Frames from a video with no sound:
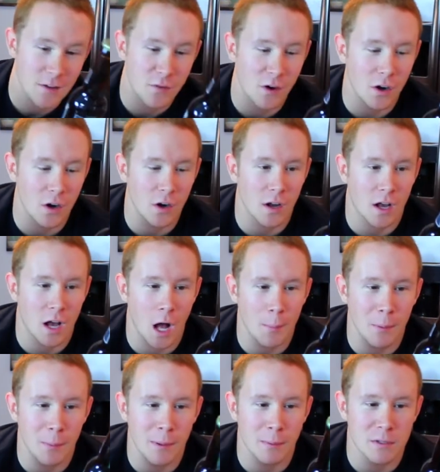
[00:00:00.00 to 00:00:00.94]
I've heard a
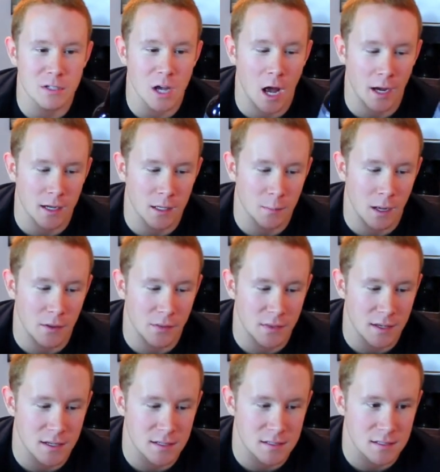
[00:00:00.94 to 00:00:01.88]
couple people talking
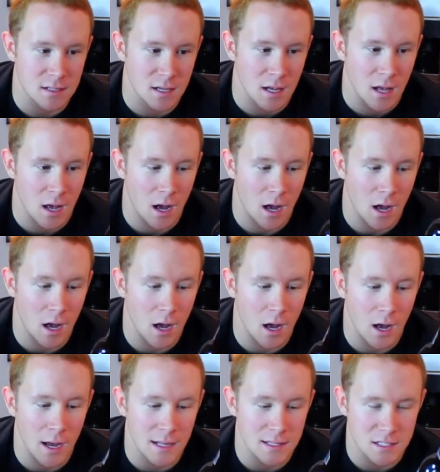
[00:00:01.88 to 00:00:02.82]
about this
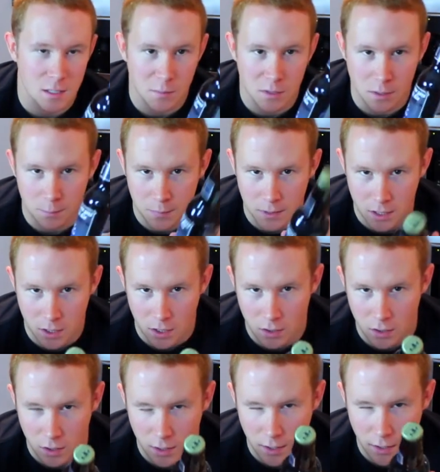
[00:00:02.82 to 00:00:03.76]
uh, at some of the
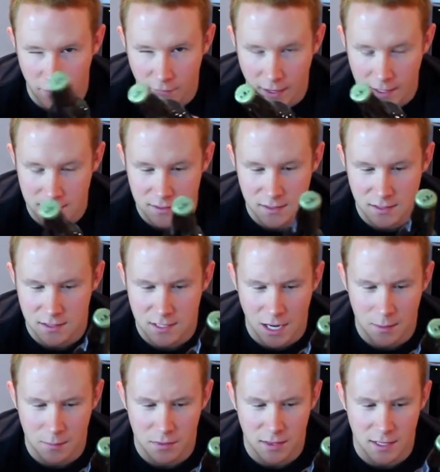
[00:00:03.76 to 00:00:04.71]
beer event
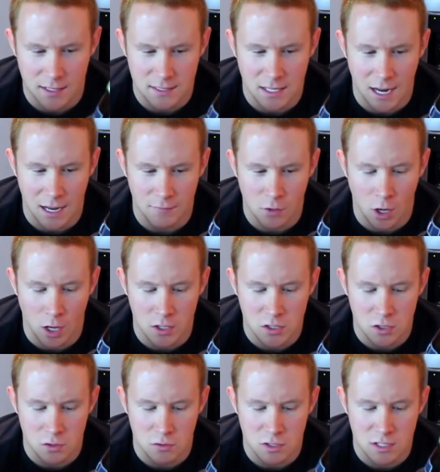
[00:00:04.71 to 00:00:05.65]
type things that I've
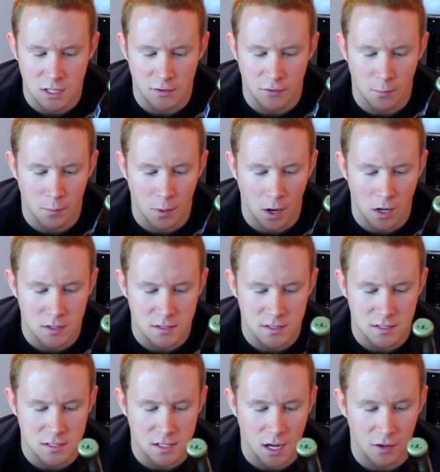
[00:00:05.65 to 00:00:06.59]
gone to, just different bars
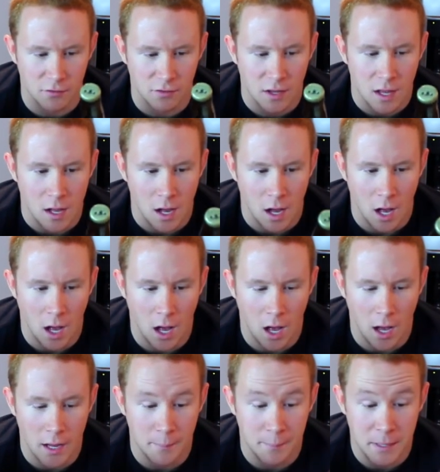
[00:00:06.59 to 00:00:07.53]
and stuff.
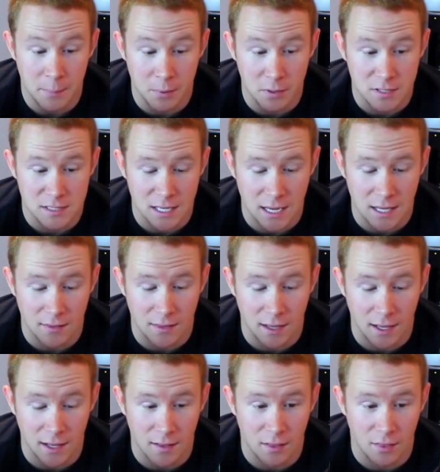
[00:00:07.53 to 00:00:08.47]
Uh, and people say
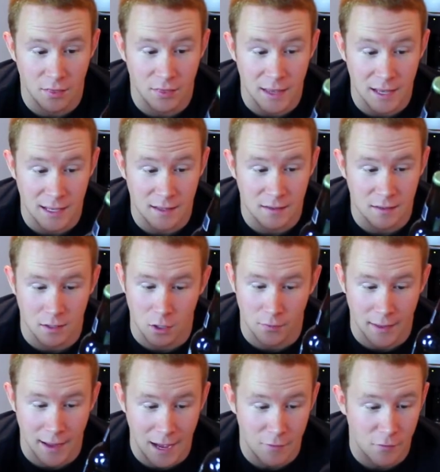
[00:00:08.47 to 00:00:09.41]
that they, you
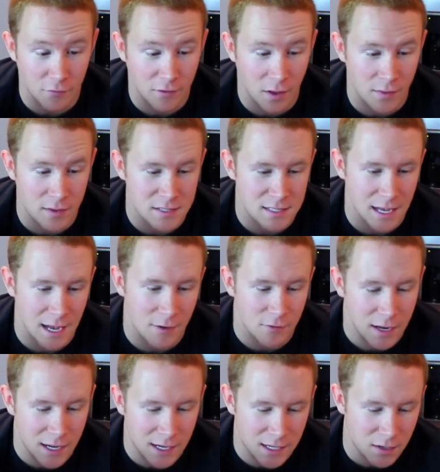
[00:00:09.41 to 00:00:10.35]
know, they haven't found this, they
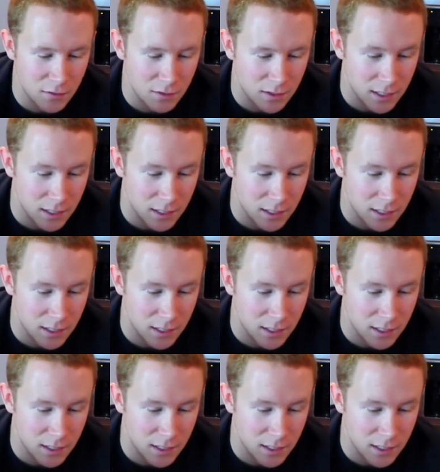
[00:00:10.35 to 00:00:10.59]
haven't had any,